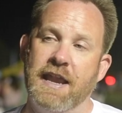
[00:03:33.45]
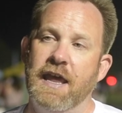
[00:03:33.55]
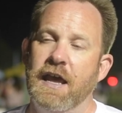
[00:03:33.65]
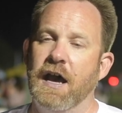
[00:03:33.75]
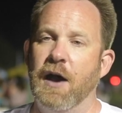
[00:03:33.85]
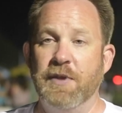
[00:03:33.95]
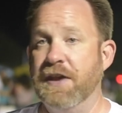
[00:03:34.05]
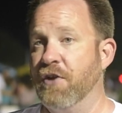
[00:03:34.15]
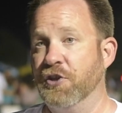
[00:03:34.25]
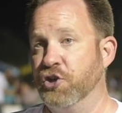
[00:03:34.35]
And
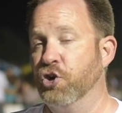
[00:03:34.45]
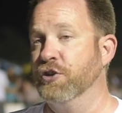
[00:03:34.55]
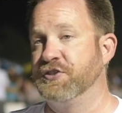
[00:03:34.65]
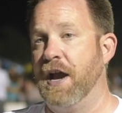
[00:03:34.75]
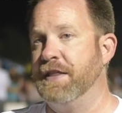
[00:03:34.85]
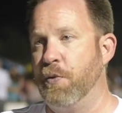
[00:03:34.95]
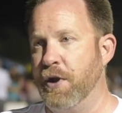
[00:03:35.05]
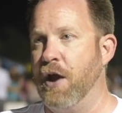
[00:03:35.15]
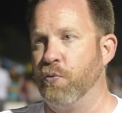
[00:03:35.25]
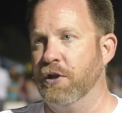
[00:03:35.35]
even on the girls' side, they went
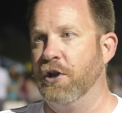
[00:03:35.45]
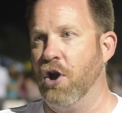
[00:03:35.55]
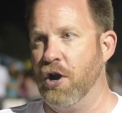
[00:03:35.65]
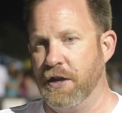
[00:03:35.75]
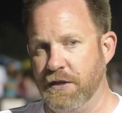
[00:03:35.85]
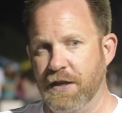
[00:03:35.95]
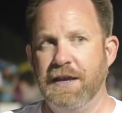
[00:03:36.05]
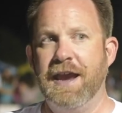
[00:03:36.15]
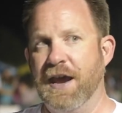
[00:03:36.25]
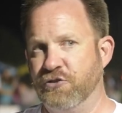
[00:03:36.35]
out really hard, and
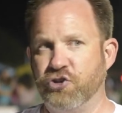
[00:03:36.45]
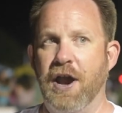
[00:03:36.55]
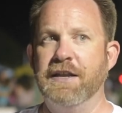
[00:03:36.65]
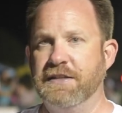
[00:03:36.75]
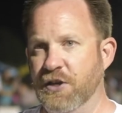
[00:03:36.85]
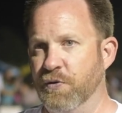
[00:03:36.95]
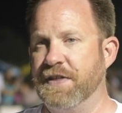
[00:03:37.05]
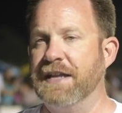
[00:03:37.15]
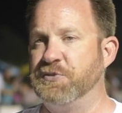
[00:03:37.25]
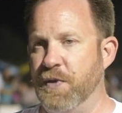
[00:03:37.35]
trying to deal with
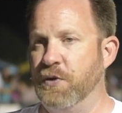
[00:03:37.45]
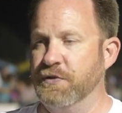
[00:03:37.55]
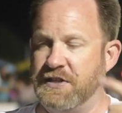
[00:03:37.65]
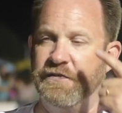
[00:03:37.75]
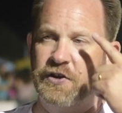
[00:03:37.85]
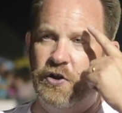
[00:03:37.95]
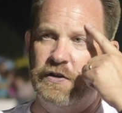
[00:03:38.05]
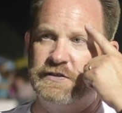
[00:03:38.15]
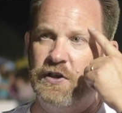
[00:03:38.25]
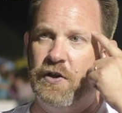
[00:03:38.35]
that speed was difficult.
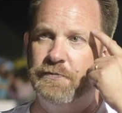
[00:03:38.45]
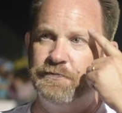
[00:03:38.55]
So,